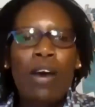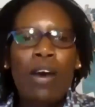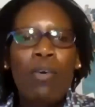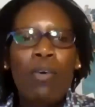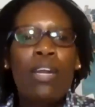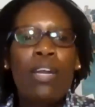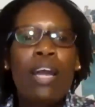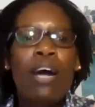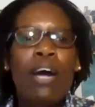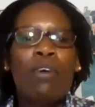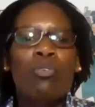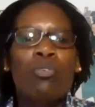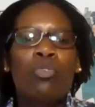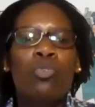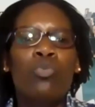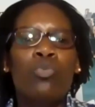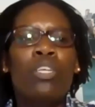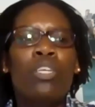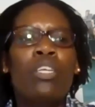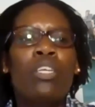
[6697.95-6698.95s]
down
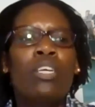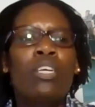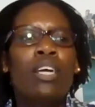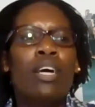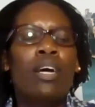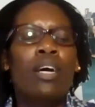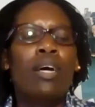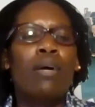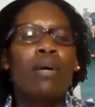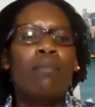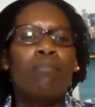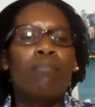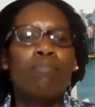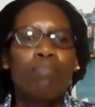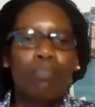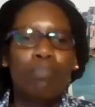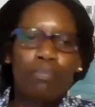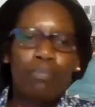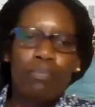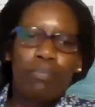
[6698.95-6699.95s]
now to the
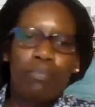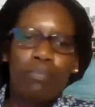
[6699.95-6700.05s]
um,